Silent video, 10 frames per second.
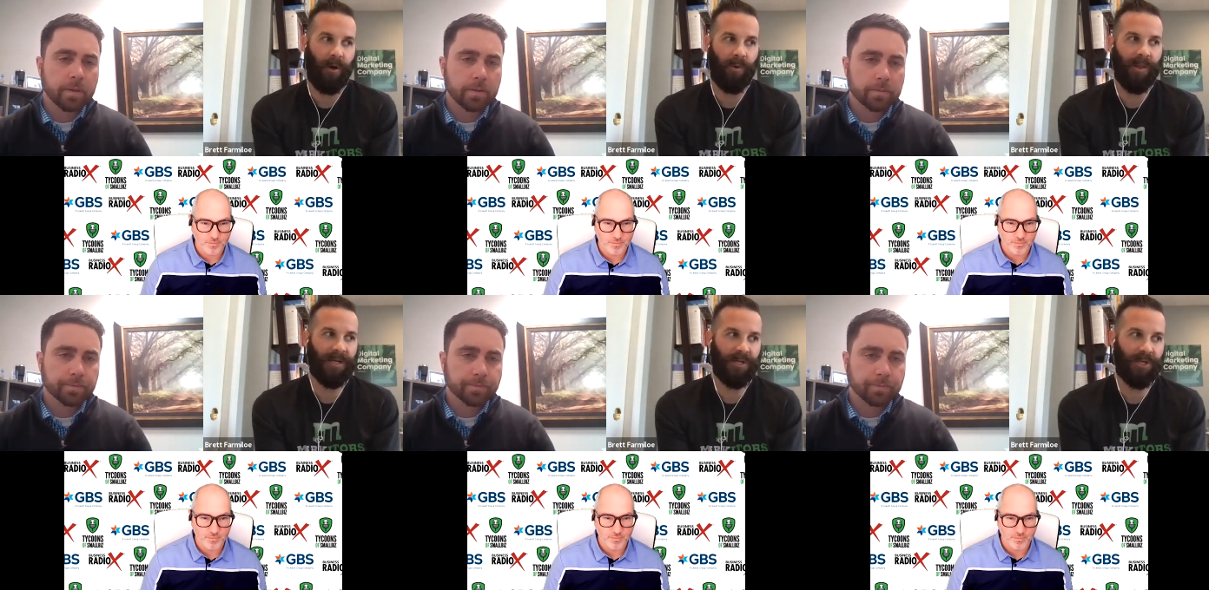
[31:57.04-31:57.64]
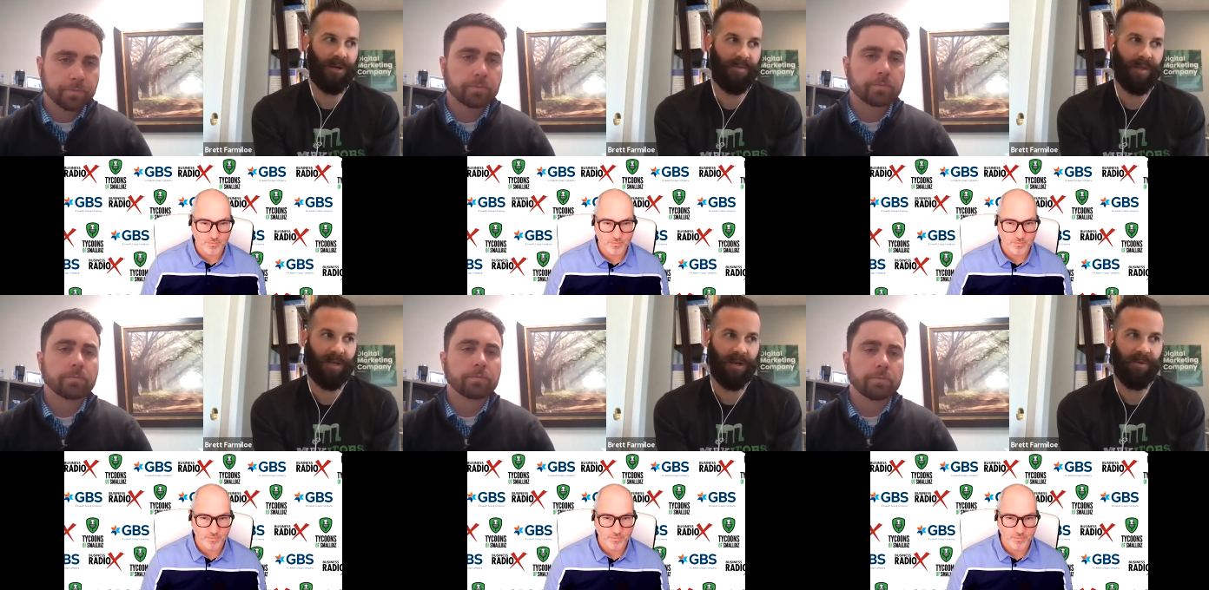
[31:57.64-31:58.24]
Speaker 1: a relationship
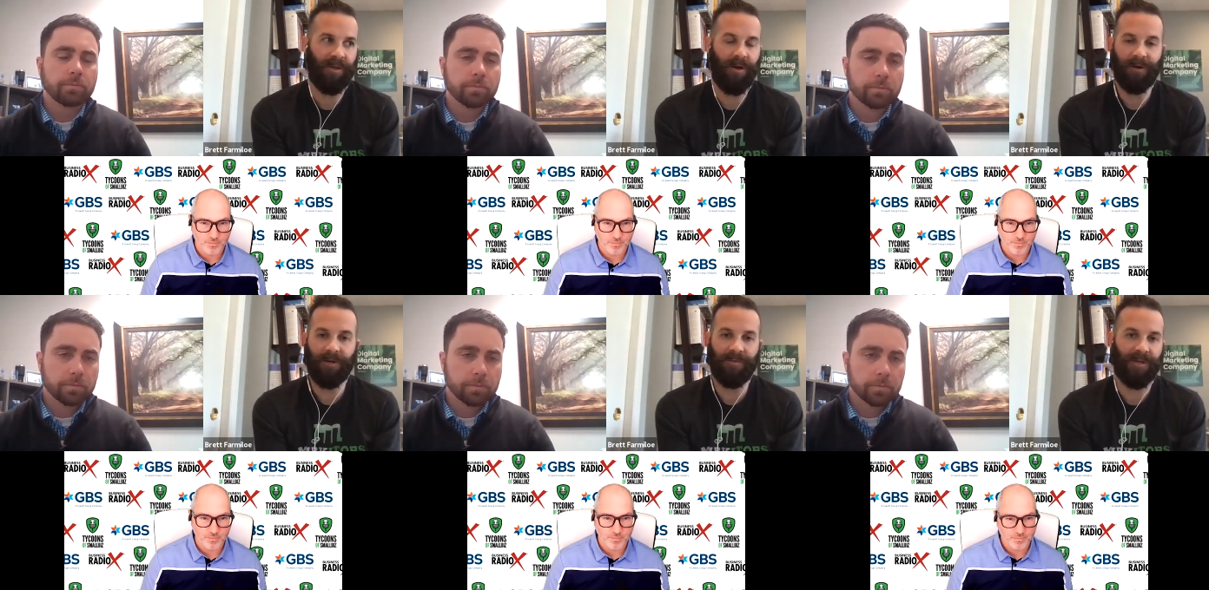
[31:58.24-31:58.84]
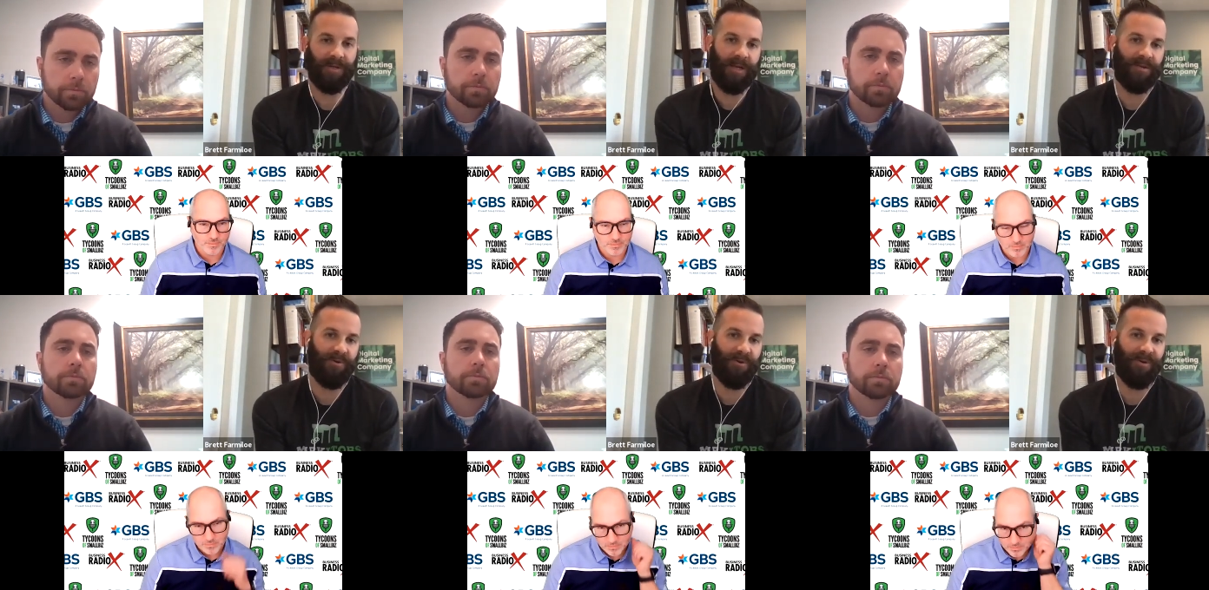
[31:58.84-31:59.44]
that's going to be long term
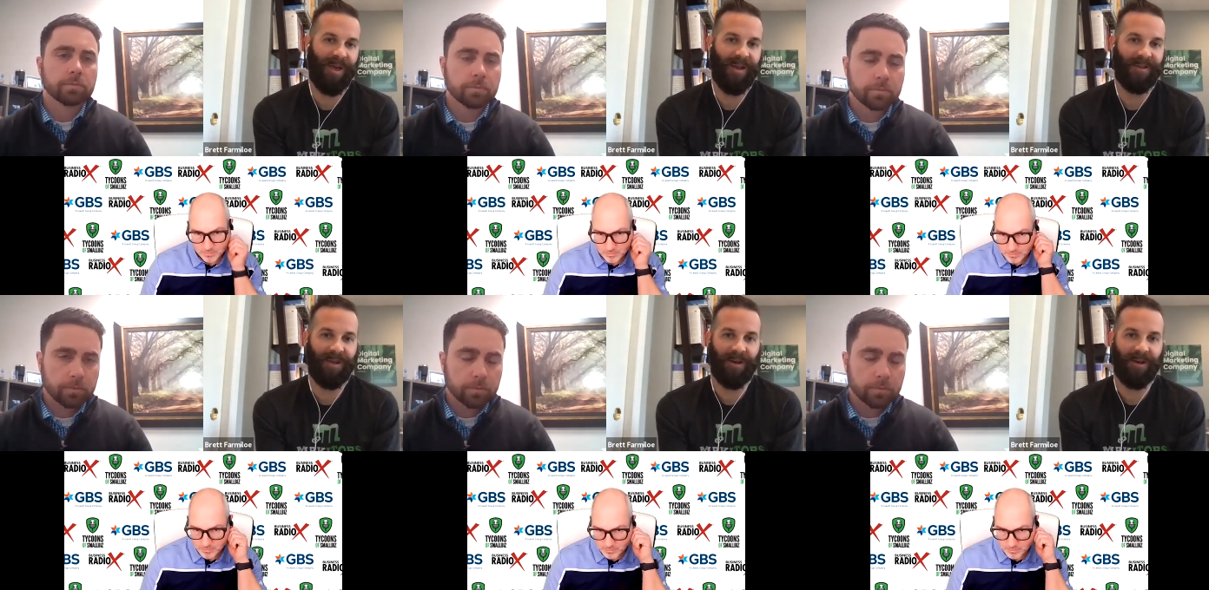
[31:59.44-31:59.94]
successful and it's going